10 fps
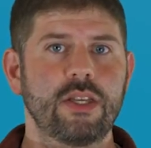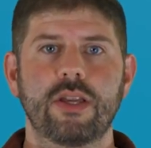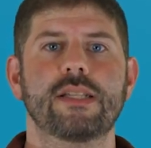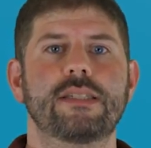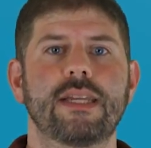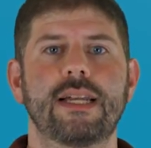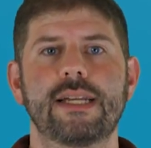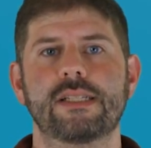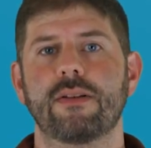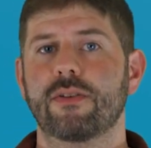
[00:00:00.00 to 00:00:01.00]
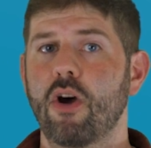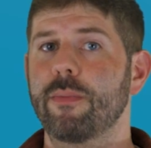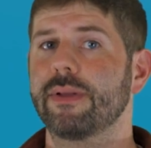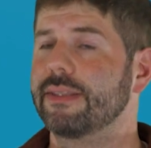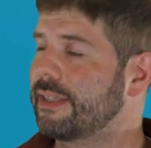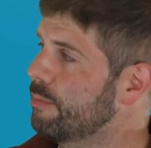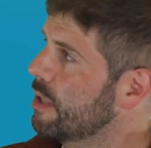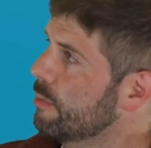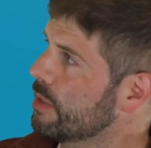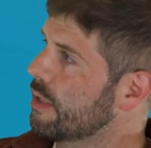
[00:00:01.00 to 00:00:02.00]
You can see a list of common
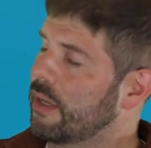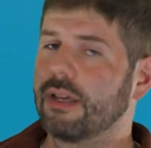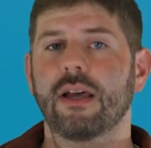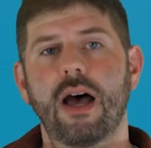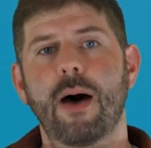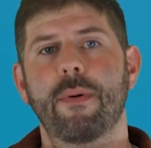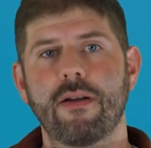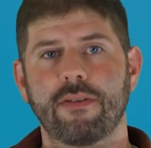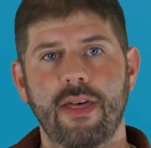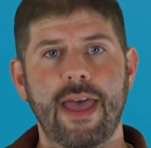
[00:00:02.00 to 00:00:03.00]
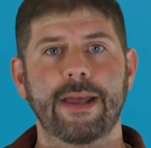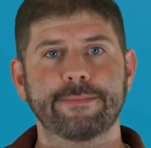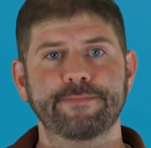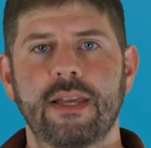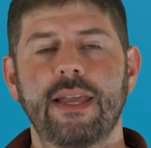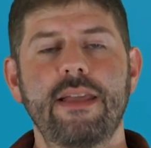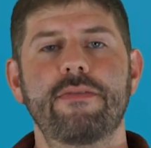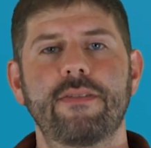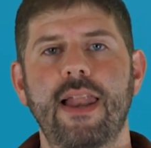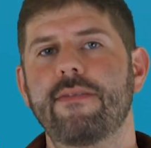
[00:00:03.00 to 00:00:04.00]
symptoms up over there.
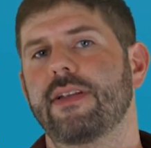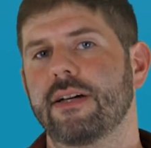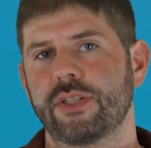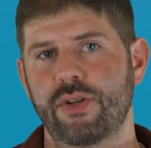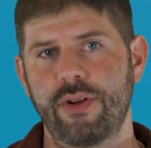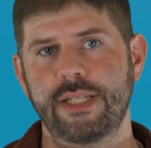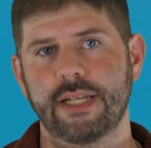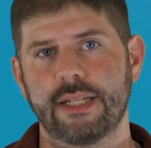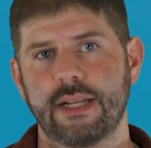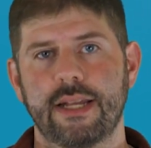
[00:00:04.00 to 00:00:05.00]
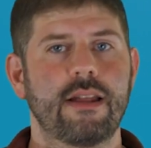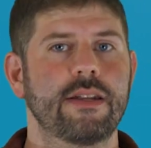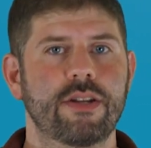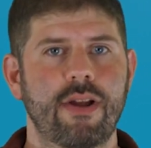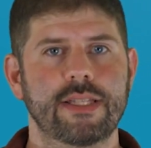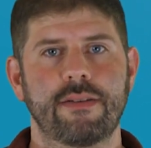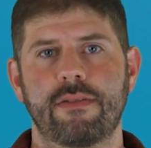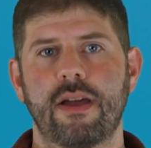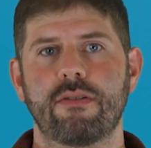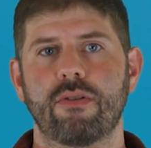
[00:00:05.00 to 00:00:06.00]
If left untreated, an underactive
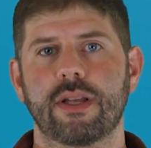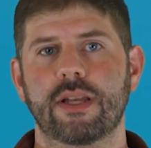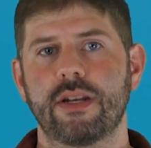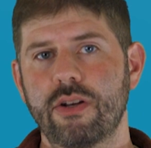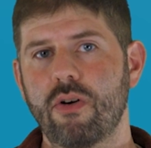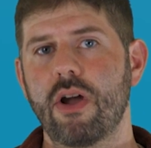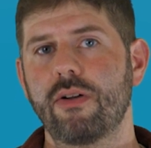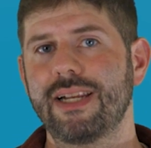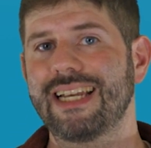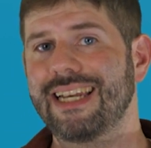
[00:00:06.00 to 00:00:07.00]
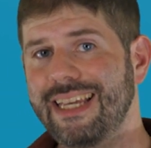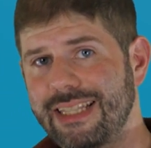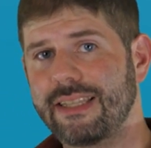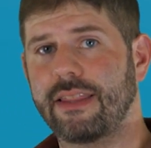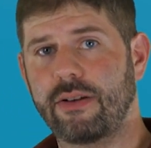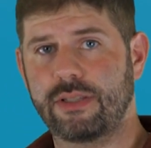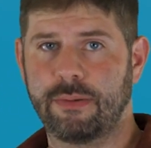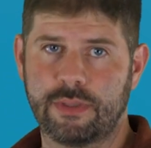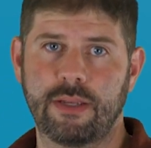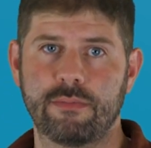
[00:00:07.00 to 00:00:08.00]
thyroid can not only lead to those
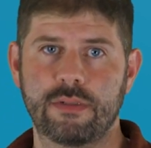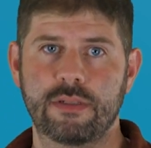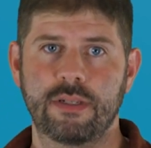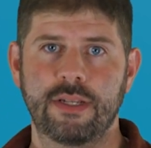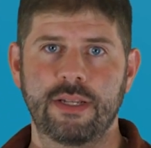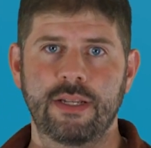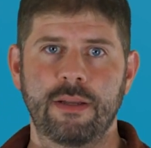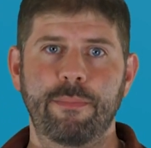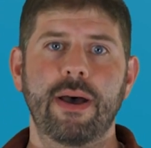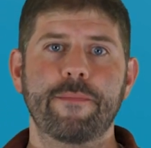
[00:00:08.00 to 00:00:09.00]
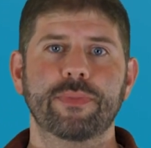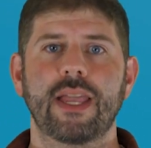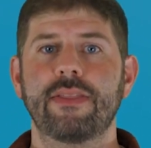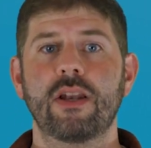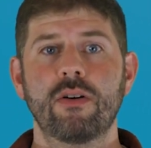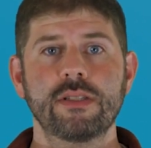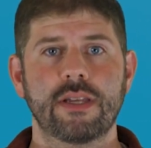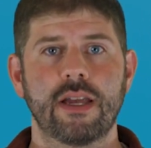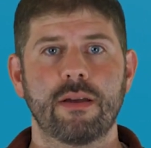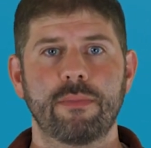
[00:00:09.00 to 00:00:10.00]
symptoms, but in the long
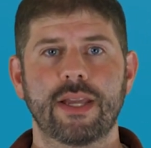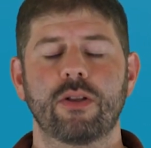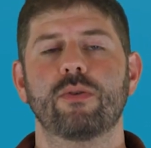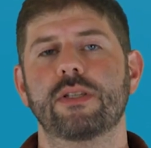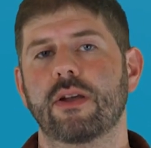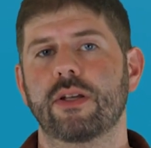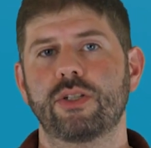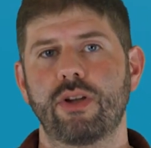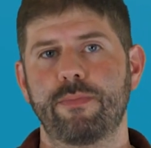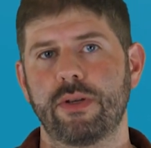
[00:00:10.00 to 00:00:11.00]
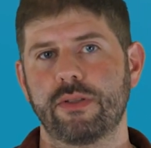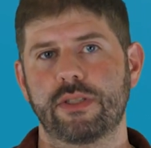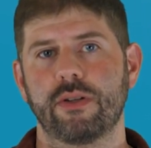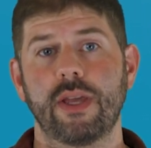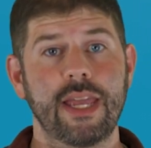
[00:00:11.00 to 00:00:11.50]
term, it can also contribute to